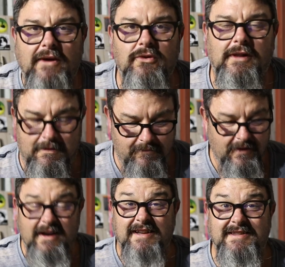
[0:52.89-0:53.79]
Tackle
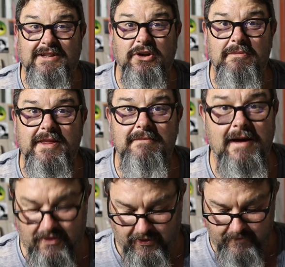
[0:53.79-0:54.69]
Club. That's that time of the
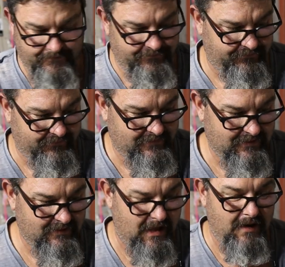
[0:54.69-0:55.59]
month.
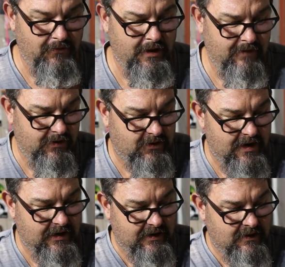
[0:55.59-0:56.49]
And I'm not even
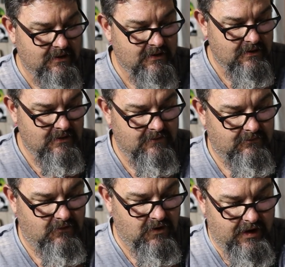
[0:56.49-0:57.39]
cranky.
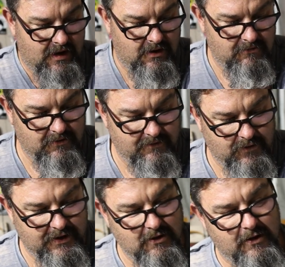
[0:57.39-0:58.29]
Righty-o,
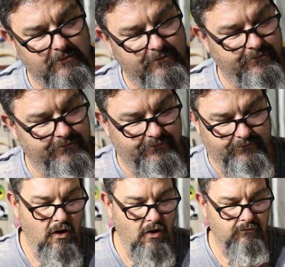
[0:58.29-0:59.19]
what have we got?
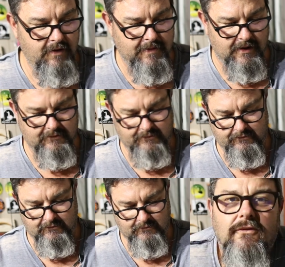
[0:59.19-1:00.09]
Oh, Ripper.
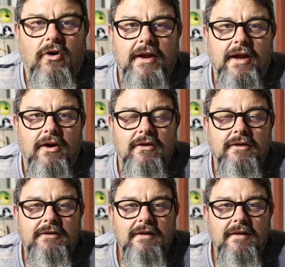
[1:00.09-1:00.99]

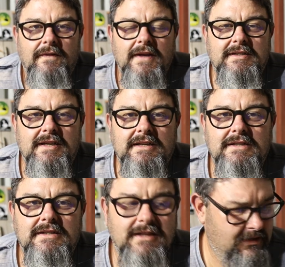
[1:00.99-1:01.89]
Rightio. This
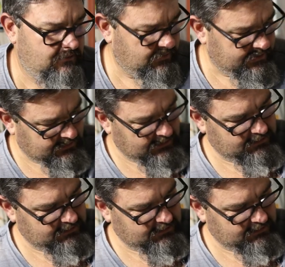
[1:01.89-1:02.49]
is the, what is